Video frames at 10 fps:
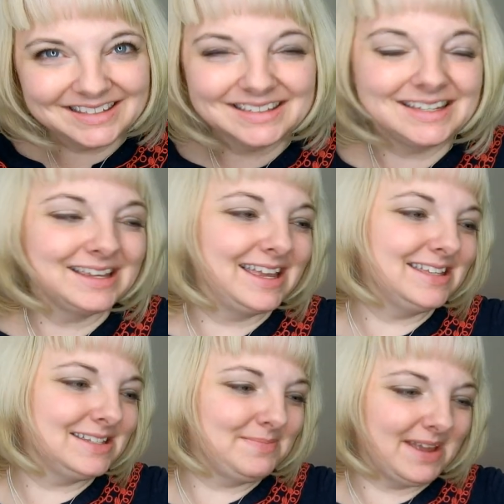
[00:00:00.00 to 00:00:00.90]
to
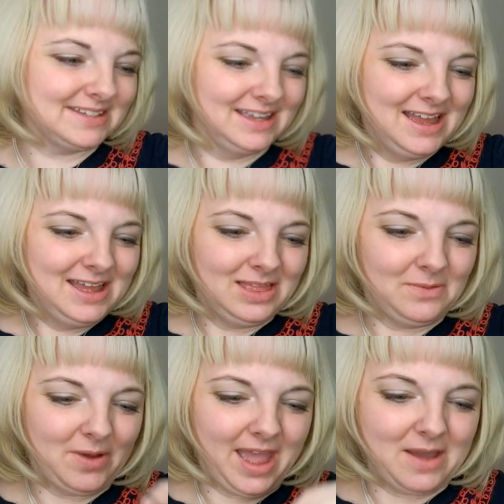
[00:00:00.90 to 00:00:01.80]
get to the
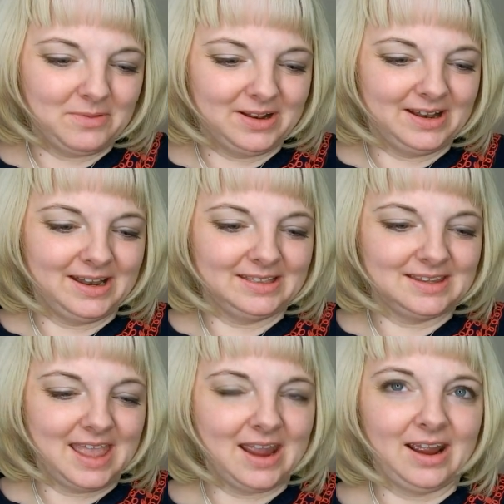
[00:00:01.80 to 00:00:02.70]
way I wanted it
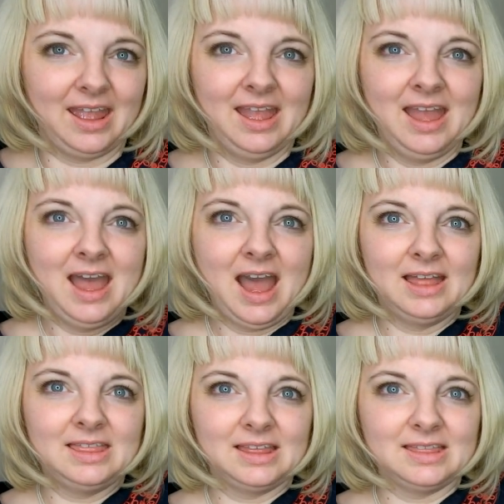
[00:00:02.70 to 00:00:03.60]
to carry. I
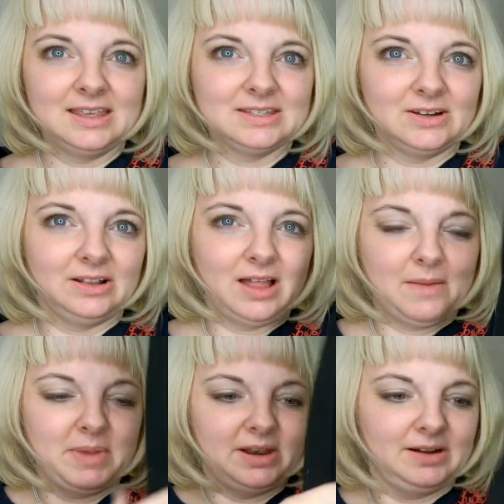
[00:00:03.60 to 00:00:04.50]
think these are a
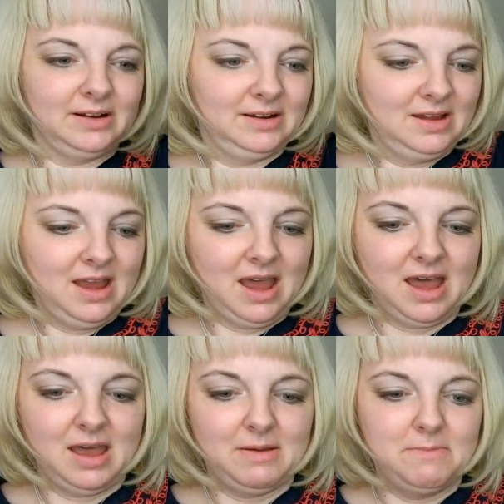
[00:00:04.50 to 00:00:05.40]
lot better
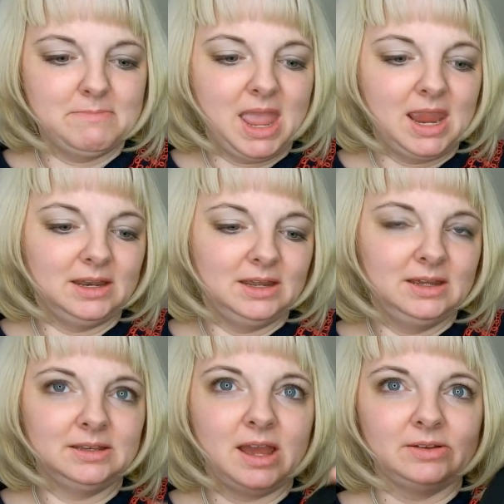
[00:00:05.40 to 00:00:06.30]
made
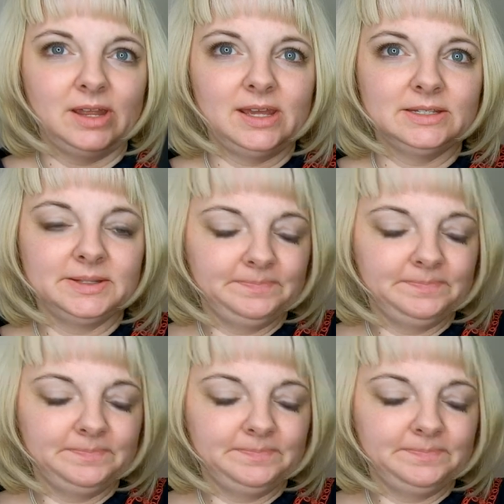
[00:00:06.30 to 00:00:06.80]
nowadays.